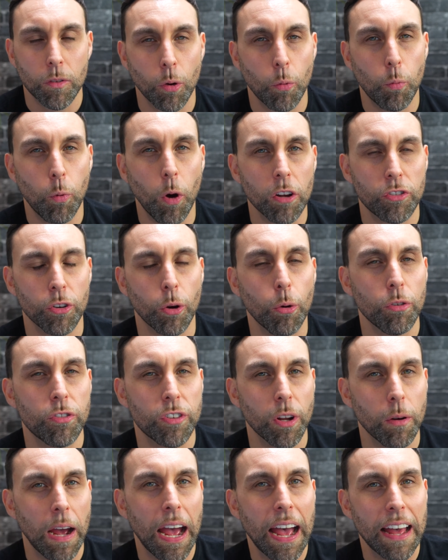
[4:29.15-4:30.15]
The watch
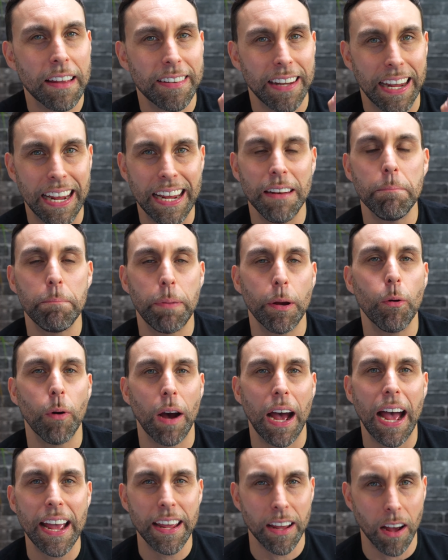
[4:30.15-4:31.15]
also has
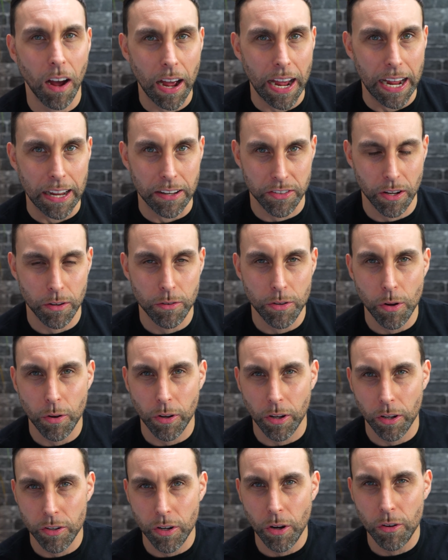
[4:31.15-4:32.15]
inbuilt AI, so
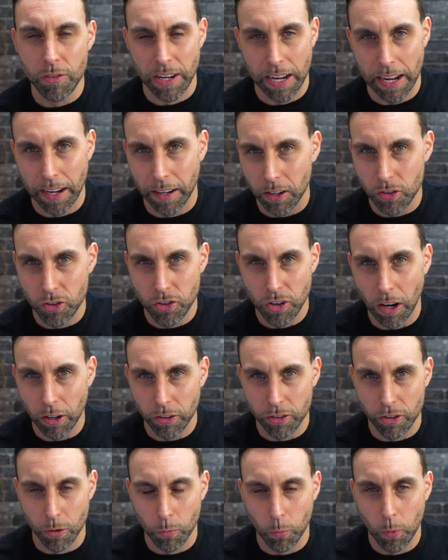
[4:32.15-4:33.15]
you can use it in
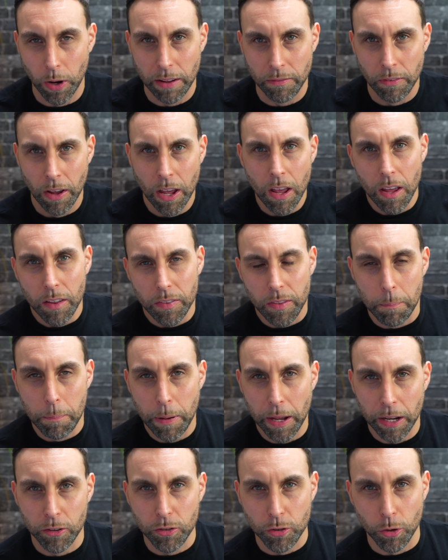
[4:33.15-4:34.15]
conjunction with the
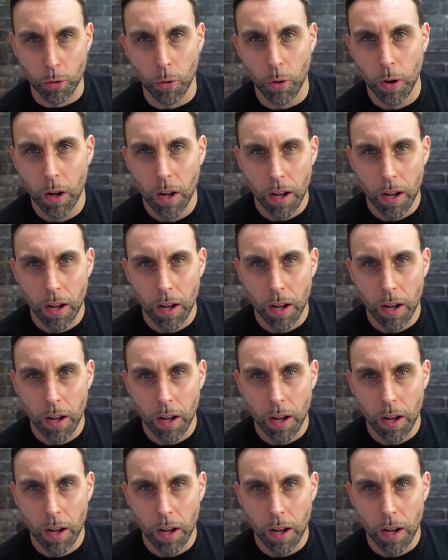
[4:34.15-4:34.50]
Pixel